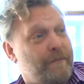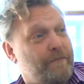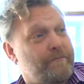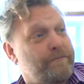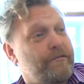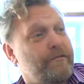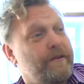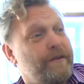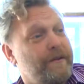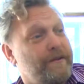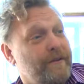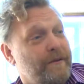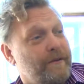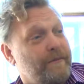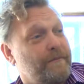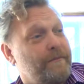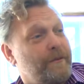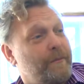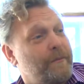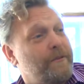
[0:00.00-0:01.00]
print, the,
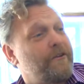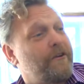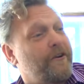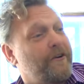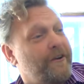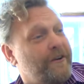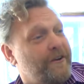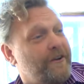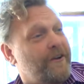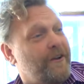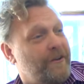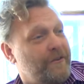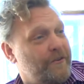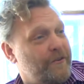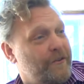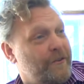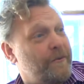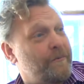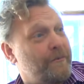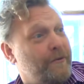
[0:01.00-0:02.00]
the material
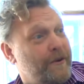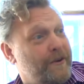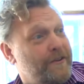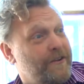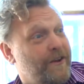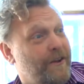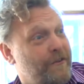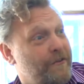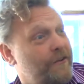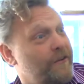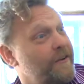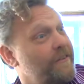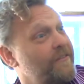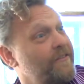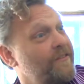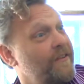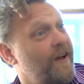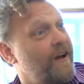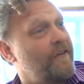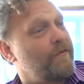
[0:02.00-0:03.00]
culture, the yeah. print culture
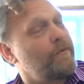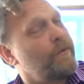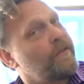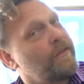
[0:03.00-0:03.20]
itself.